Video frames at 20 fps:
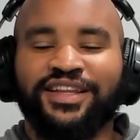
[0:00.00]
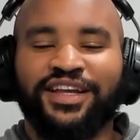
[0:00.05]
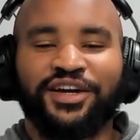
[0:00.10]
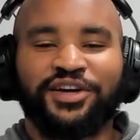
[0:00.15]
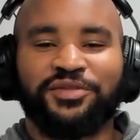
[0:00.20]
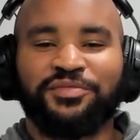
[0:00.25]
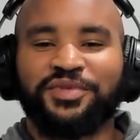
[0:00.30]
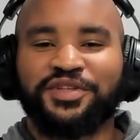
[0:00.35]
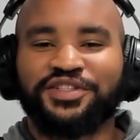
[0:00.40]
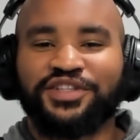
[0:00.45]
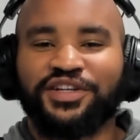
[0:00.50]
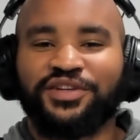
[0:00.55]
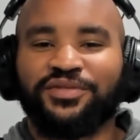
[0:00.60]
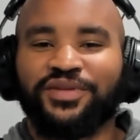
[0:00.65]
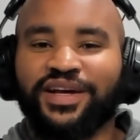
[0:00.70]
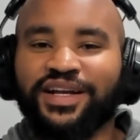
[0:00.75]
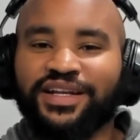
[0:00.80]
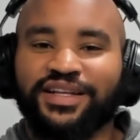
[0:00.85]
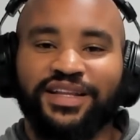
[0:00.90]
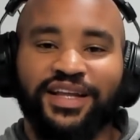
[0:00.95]
could be
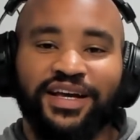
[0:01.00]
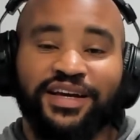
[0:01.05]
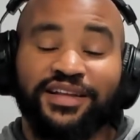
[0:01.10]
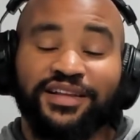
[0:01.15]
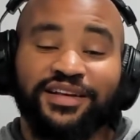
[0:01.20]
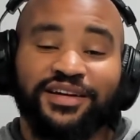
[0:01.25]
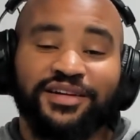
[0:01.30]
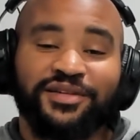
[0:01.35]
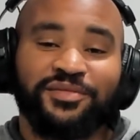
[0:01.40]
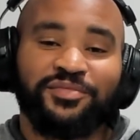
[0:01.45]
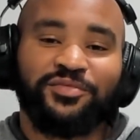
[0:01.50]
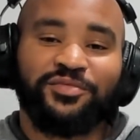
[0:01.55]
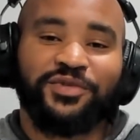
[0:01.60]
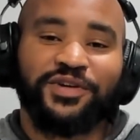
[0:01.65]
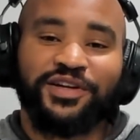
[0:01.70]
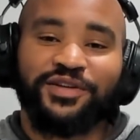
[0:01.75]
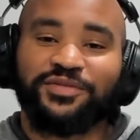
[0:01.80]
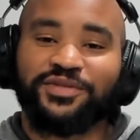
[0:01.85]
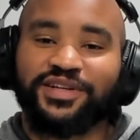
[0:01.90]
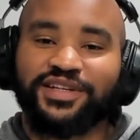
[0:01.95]
generated. They look
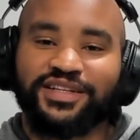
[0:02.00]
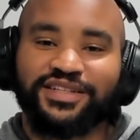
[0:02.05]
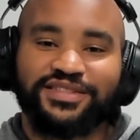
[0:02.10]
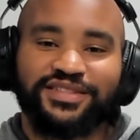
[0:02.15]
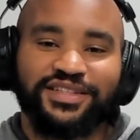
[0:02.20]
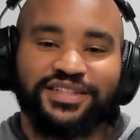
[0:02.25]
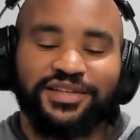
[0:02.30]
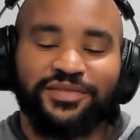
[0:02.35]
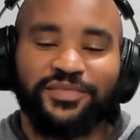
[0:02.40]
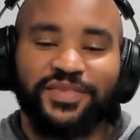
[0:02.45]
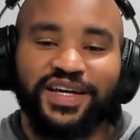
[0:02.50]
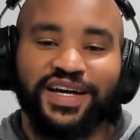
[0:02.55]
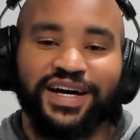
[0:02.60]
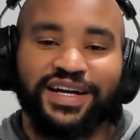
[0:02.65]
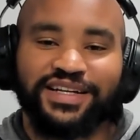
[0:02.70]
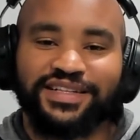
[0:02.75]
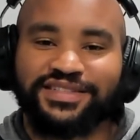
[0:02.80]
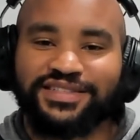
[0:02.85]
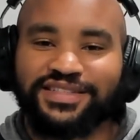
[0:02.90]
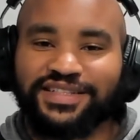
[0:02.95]
pretty realistic to me. I
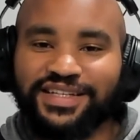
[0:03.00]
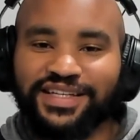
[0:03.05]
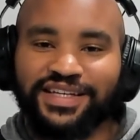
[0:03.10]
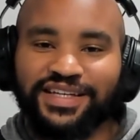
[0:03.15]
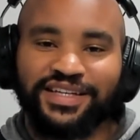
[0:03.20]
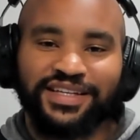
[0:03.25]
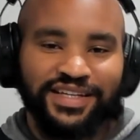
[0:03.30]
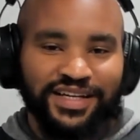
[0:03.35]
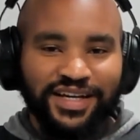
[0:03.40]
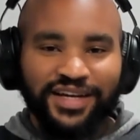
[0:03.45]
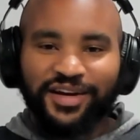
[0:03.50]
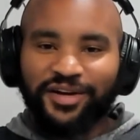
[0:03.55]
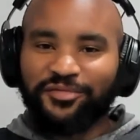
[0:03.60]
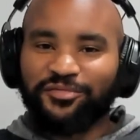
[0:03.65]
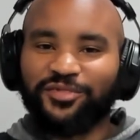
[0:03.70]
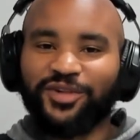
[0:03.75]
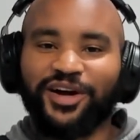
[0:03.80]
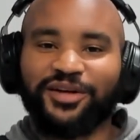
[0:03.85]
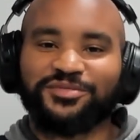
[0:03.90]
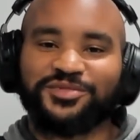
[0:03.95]
didn't see any
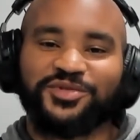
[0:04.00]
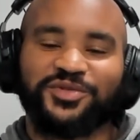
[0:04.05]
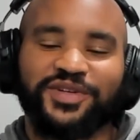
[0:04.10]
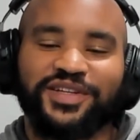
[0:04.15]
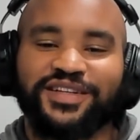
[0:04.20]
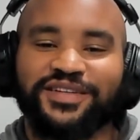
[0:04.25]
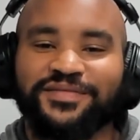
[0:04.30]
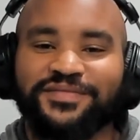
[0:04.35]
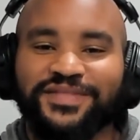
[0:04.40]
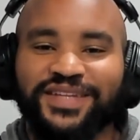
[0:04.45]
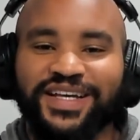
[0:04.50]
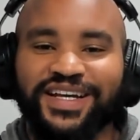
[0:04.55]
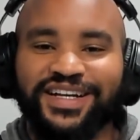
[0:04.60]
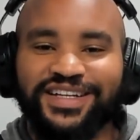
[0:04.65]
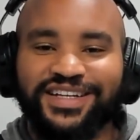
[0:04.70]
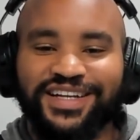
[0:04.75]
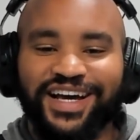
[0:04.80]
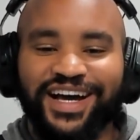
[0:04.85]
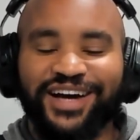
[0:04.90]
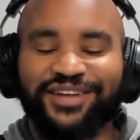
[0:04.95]
problems with them. They
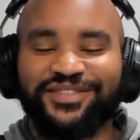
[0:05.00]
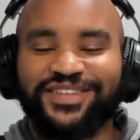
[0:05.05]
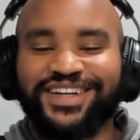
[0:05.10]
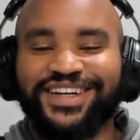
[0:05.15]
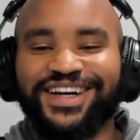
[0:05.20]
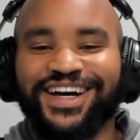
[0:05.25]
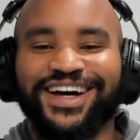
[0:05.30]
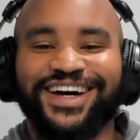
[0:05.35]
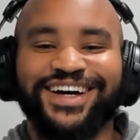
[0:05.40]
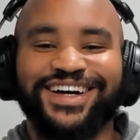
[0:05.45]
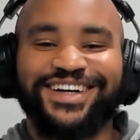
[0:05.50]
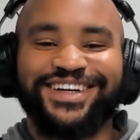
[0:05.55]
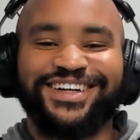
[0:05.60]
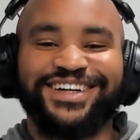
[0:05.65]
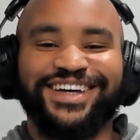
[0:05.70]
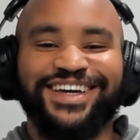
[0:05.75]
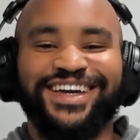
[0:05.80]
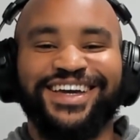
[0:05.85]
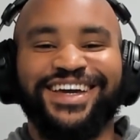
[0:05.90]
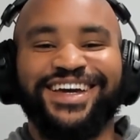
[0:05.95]
didn't have any
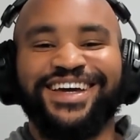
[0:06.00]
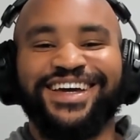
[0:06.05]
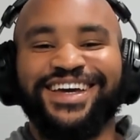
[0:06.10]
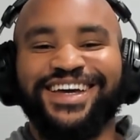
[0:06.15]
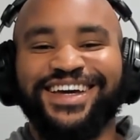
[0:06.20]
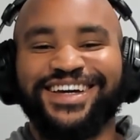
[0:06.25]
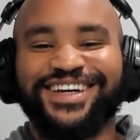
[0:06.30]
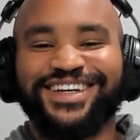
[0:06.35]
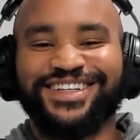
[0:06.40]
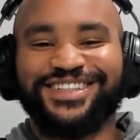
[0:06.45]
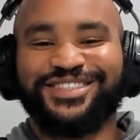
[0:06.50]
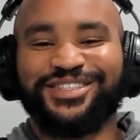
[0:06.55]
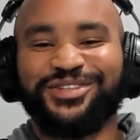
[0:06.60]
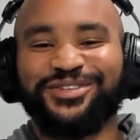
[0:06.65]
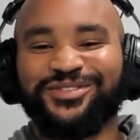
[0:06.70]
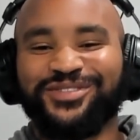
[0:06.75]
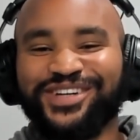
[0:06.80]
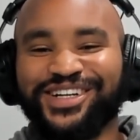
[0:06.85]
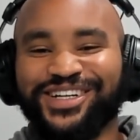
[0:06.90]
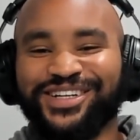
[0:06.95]

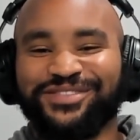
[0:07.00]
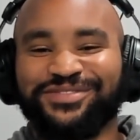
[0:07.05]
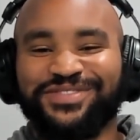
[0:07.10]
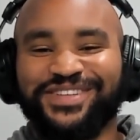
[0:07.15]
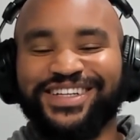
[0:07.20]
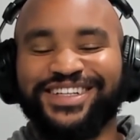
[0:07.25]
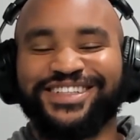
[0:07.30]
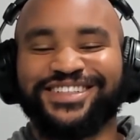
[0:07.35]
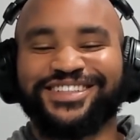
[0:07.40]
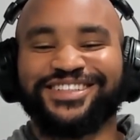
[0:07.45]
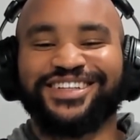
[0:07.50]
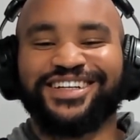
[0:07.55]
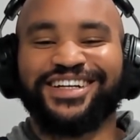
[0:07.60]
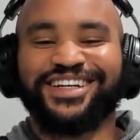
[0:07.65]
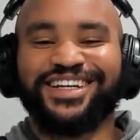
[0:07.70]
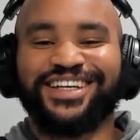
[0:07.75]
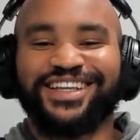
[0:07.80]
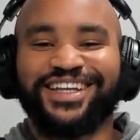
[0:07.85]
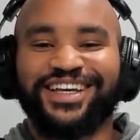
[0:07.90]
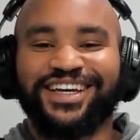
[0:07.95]
too weird of features or
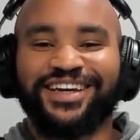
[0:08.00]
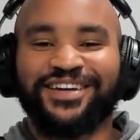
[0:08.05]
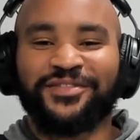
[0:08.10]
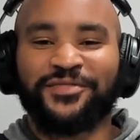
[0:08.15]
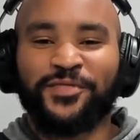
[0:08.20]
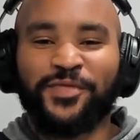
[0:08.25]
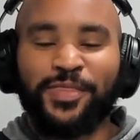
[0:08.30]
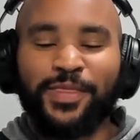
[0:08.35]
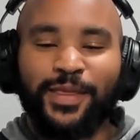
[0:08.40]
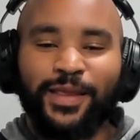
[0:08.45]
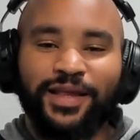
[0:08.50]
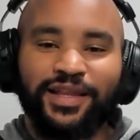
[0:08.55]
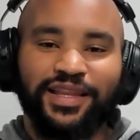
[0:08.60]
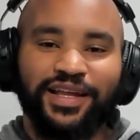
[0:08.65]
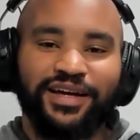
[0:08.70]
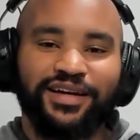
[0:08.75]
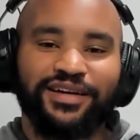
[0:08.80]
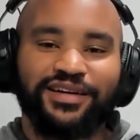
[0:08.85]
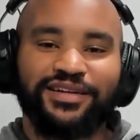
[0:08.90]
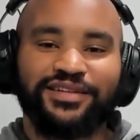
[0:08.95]
anything
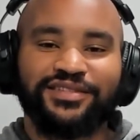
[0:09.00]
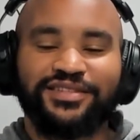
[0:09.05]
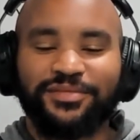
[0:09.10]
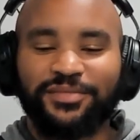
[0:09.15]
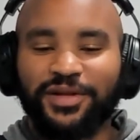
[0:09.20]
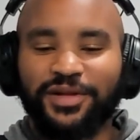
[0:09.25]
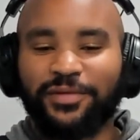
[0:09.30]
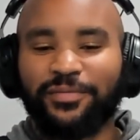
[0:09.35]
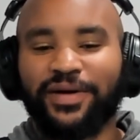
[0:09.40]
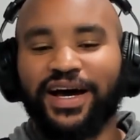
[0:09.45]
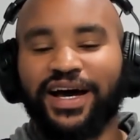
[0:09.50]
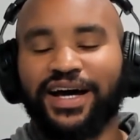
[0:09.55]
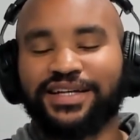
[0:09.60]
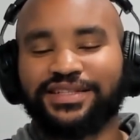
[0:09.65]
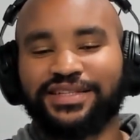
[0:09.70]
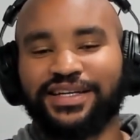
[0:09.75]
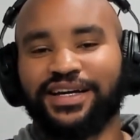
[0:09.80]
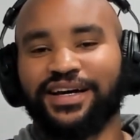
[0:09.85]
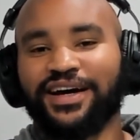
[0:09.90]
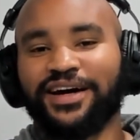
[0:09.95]
like some of the
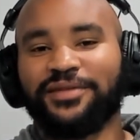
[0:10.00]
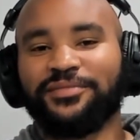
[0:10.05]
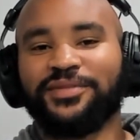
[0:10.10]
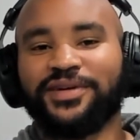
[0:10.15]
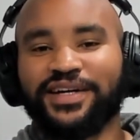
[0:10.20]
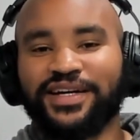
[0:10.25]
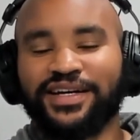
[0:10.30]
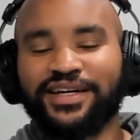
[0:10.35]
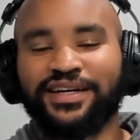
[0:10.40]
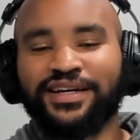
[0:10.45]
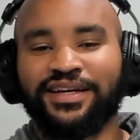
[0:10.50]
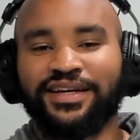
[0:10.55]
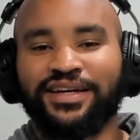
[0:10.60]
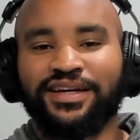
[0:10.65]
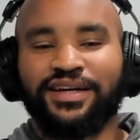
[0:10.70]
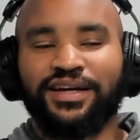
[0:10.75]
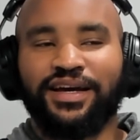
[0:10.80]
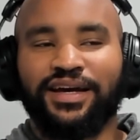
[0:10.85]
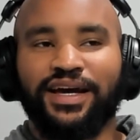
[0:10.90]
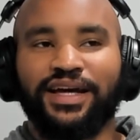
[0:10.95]
past AI, but
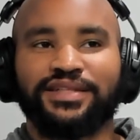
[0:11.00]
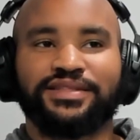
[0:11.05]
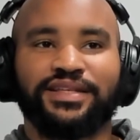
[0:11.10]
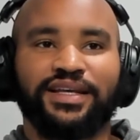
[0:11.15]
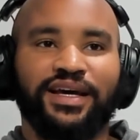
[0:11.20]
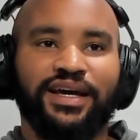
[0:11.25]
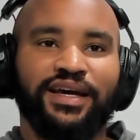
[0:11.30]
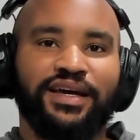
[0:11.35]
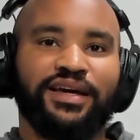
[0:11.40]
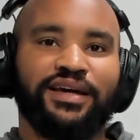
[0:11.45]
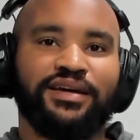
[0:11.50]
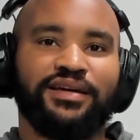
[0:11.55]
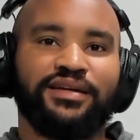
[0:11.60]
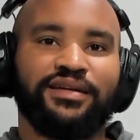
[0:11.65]
it's like,